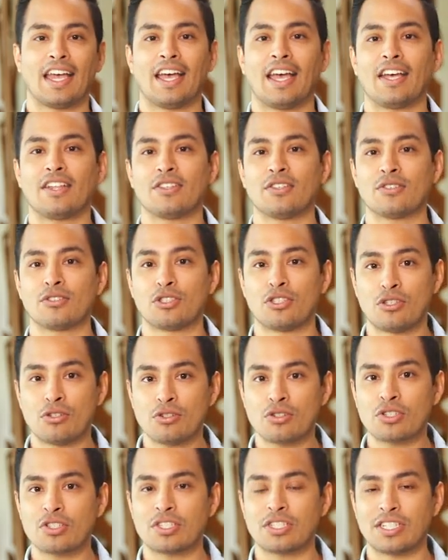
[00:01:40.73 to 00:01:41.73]
And you'll
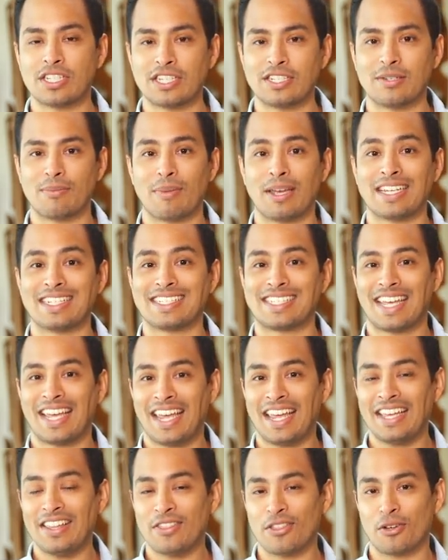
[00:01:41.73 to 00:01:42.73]
usually need to
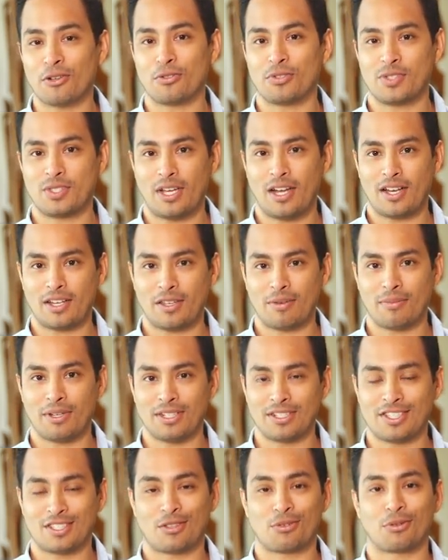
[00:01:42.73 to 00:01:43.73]
maintain those
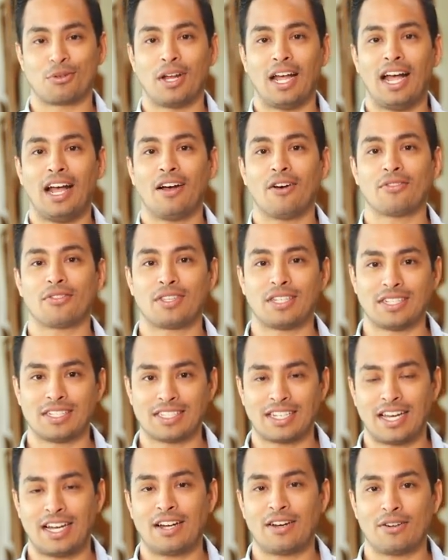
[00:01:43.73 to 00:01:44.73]
documents throughout the
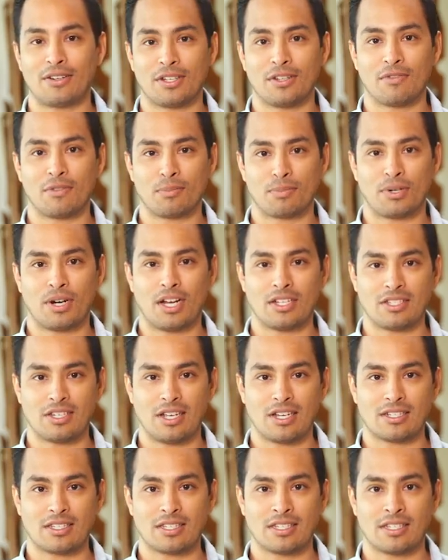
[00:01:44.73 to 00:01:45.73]
entirety of the
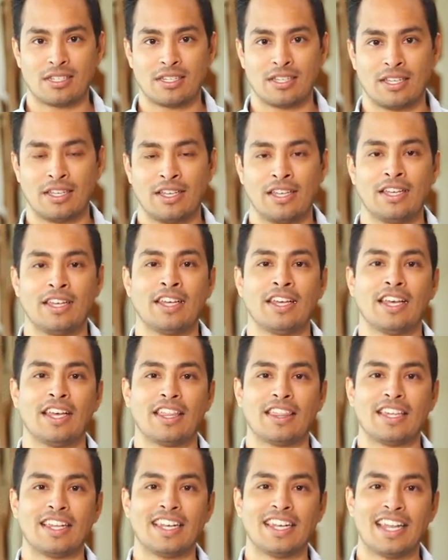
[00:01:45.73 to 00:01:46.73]
project.
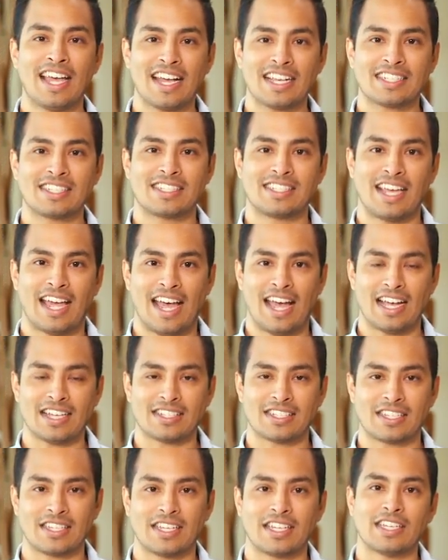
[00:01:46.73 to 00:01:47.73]
The next
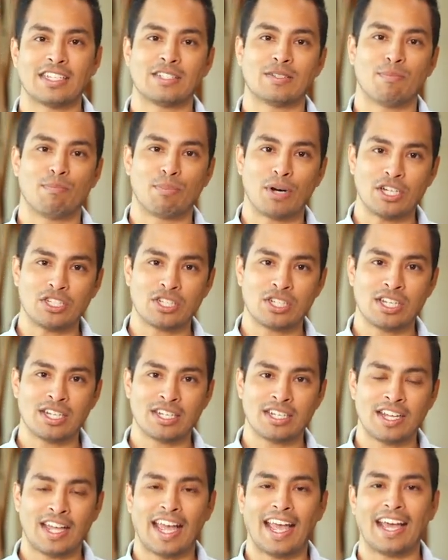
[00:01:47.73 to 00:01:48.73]
task is
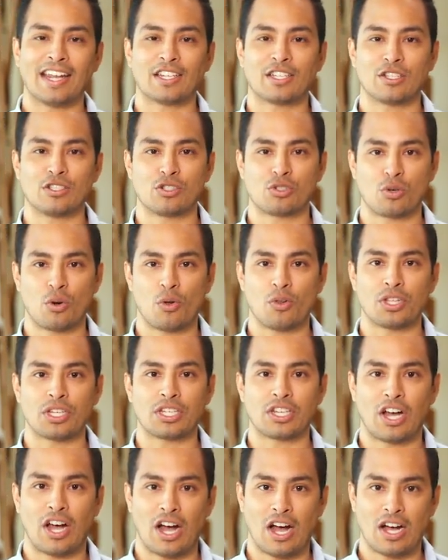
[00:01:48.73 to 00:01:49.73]
budgeting and controlling
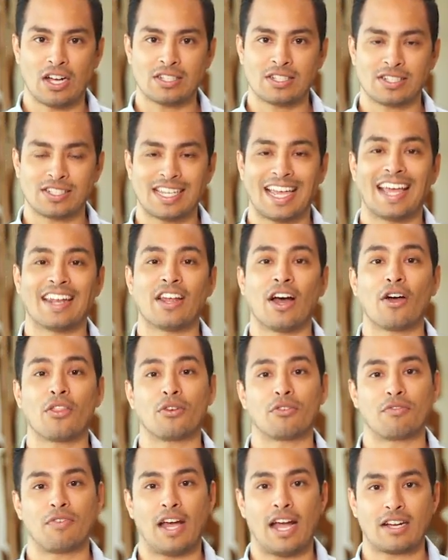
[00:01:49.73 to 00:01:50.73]
costs and
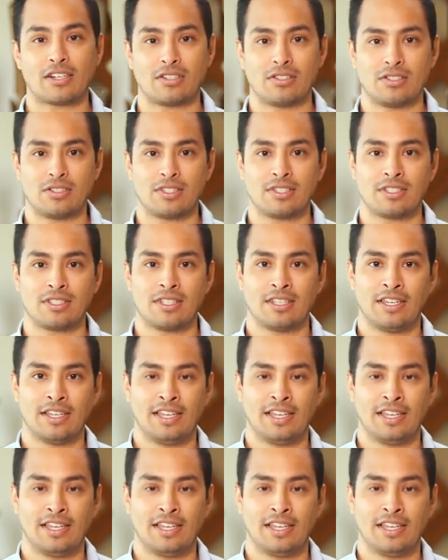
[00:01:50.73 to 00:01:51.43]
other factors.